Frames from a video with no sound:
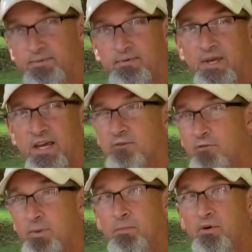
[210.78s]
he can
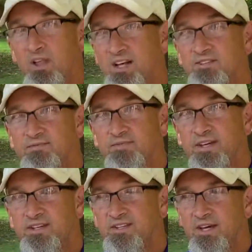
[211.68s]
remember lots of
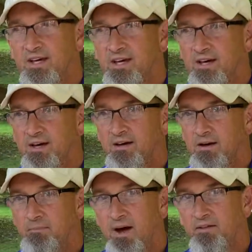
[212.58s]
things
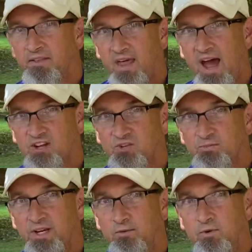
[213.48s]
about actually
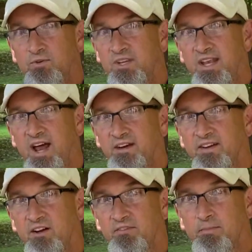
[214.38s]
being wounded and how to
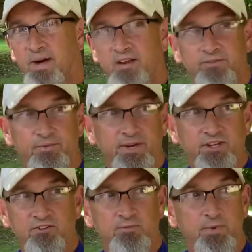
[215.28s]
get off the battlefield, but he
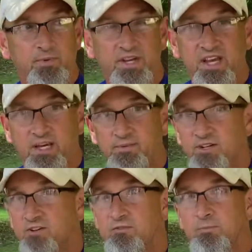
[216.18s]
couldn't remember names. He
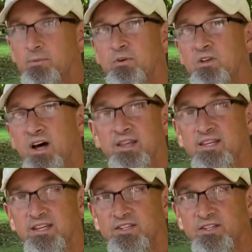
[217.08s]
couldn't remember a lot of
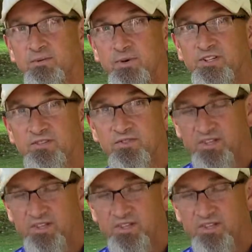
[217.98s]
things in the rest of his